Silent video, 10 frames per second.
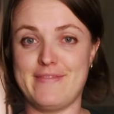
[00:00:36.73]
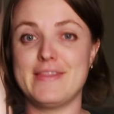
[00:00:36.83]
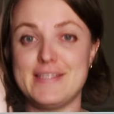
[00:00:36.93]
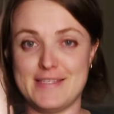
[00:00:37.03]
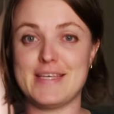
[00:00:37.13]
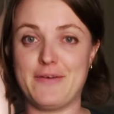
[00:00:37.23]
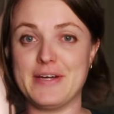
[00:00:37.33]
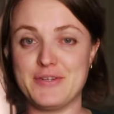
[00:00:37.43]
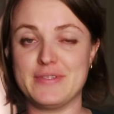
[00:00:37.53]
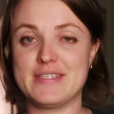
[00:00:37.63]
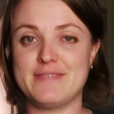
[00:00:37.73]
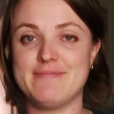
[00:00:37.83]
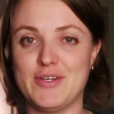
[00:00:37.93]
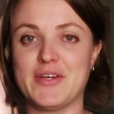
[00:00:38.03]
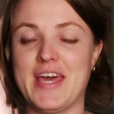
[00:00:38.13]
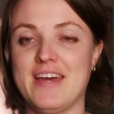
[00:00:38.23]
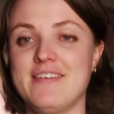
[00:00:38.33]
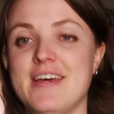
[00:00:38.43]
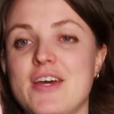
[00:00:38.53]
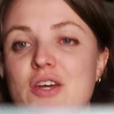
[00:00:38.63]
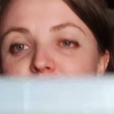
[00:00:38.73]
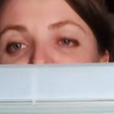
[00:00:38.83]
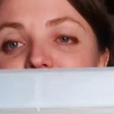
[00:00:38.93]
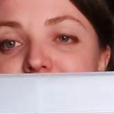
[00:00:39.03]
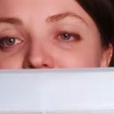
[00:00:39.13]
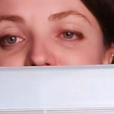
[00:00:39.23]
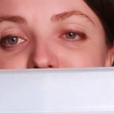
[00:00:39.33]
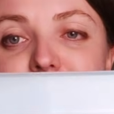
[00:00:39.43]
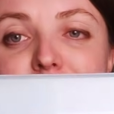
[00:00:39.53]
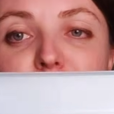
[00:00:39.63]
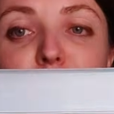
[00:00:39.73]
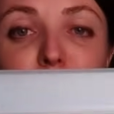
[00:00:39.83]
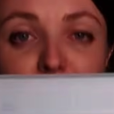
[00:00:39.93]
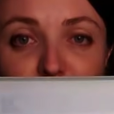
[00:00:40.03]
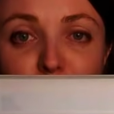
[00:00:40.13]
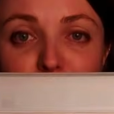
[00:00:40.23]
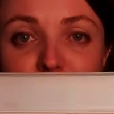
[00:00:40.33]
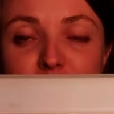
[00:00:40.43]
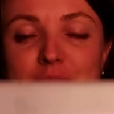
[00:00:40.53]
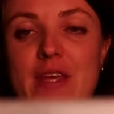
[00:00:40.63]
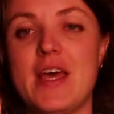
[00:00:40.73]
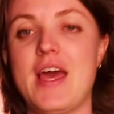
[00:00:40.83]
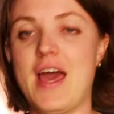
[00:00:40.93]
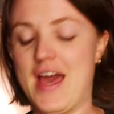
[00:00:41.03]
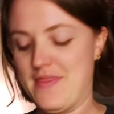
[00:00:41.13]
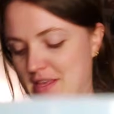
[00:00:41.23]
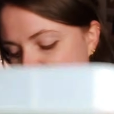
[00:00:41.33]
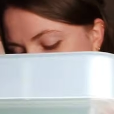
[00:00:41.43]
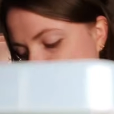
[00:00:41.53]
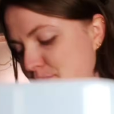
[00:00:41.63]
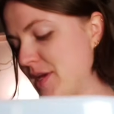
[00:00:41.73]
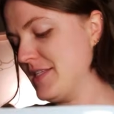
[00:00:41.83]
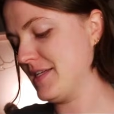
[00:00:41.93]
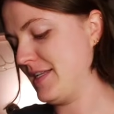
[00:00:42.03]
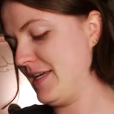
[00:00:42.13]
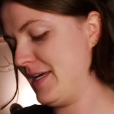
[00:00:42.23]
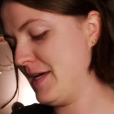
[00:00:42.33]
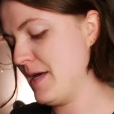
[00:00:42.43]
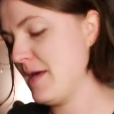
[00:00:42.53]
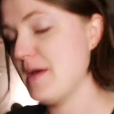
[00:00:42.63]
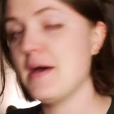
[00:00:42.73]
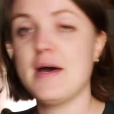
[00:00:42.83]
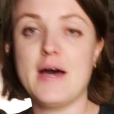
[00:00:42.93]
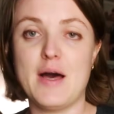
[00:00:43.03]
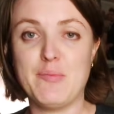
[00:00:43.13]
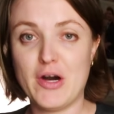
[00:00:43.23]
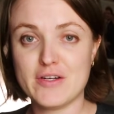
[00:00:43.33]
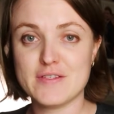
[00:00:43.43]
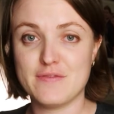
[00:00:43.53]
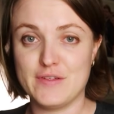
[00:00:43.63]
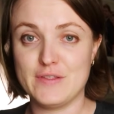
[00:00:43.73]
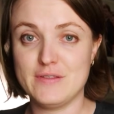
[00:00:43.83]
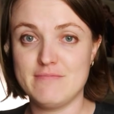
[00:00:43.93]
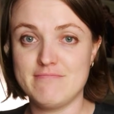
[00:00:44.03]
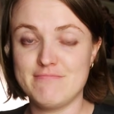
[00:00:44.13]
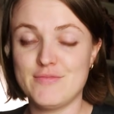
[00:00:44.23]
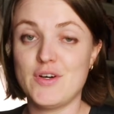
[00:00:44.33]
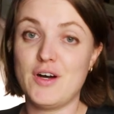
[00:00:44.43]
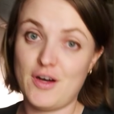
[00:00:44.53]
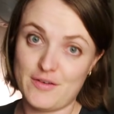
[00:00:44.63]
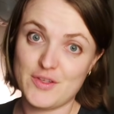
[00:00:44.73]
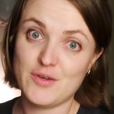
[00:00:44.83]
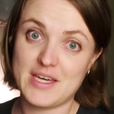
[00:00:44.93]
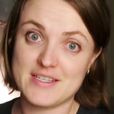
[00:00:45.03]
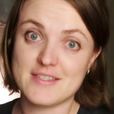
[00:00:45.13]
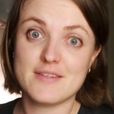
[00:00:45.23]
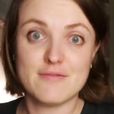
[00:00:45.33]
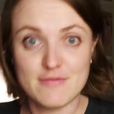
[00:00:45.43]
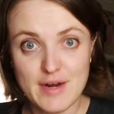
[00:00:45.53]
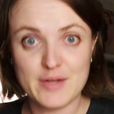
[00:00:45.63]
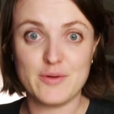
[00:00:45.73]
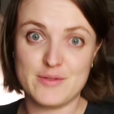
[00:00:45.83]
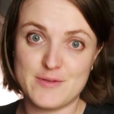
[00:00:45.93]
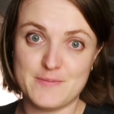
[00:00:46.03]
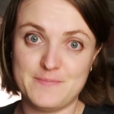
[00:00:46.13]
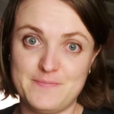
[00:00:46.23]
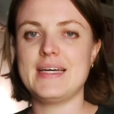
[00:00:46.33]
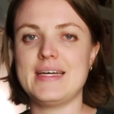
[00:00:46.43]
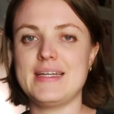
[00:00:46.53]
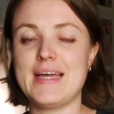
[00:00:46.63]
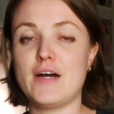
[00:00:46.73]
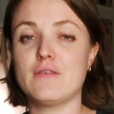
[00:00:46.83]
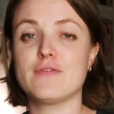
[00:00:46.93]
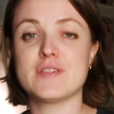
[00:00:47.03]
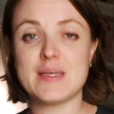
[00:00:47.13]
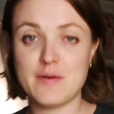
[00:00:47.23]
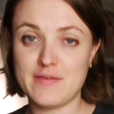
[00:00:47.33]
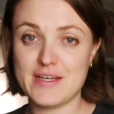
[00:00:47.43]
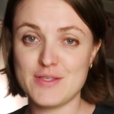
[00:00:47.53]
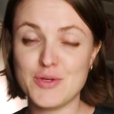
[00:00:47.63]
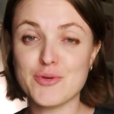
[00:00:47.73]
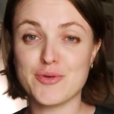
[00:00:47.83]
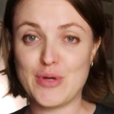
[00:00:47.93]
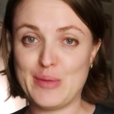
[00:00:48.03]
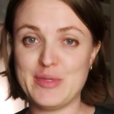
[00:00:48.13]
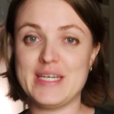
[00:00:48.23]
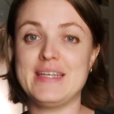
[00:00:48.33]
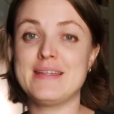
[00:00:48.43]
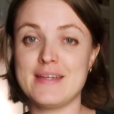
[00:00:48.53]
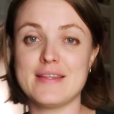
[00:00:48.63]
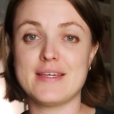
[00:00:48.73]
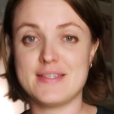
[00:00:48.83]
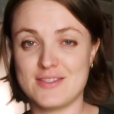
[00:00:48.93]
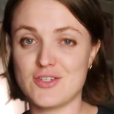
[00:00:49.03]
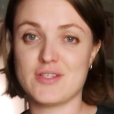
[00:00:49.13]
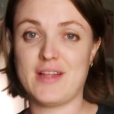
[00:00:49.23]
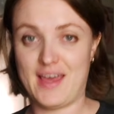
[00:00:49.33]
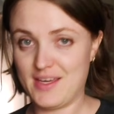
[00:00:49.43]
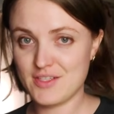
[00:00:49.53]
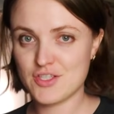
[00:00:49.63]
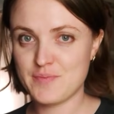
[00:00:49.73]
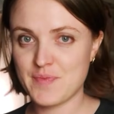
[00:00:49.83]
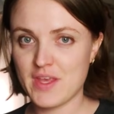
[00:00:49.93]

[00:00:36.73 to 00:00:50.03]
is how I do it, okay? You can see it says records, and this is basically a box full of, you guessed it, records. Now, for some of us who grew up in the digital age,